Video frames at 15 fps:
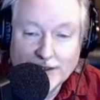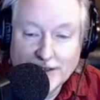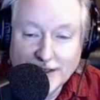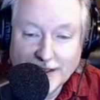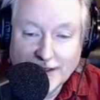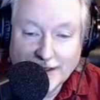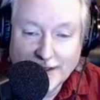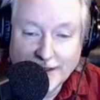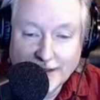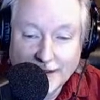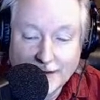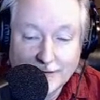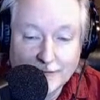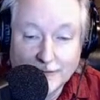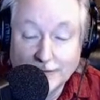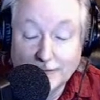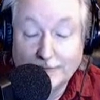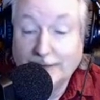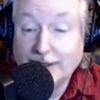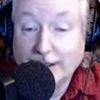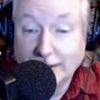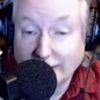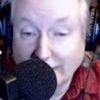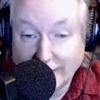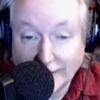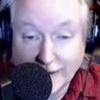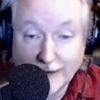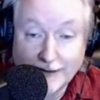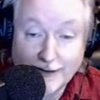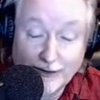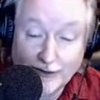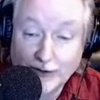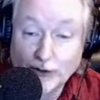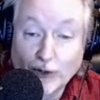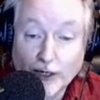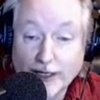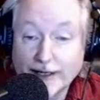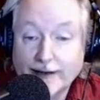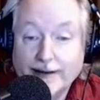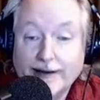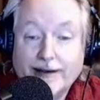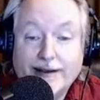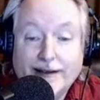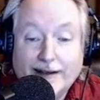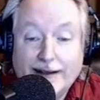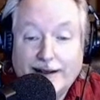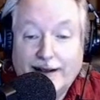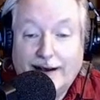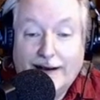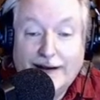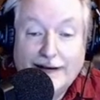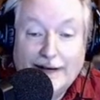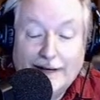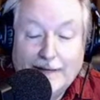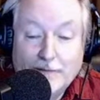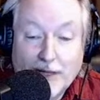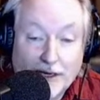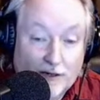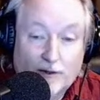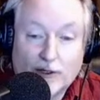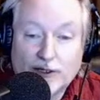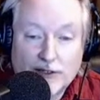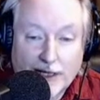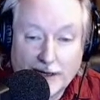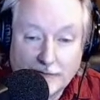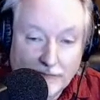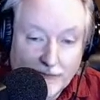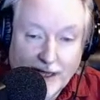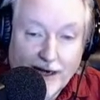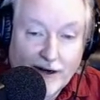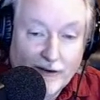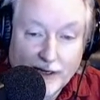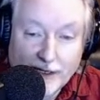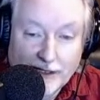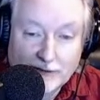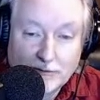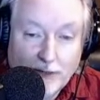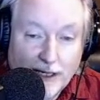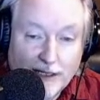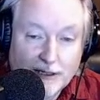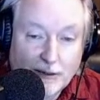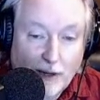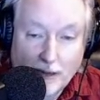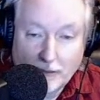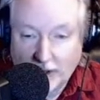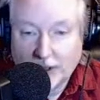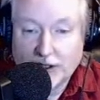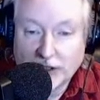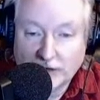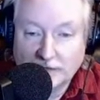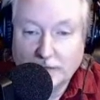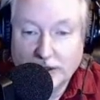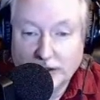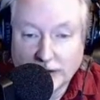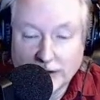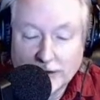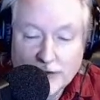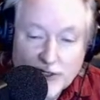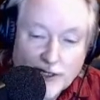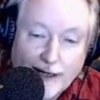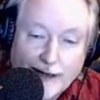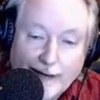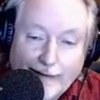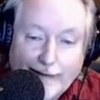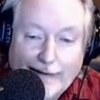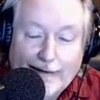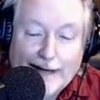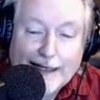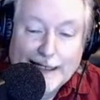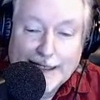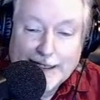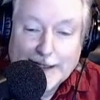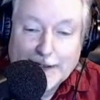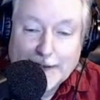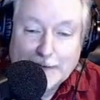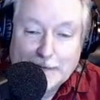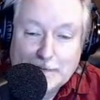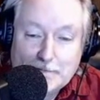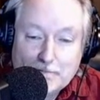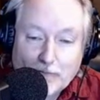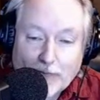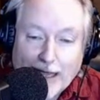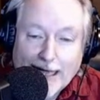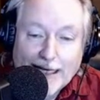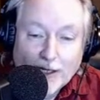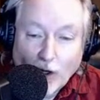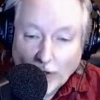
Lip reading: it in New York. And of course, that area has a population of millions, and all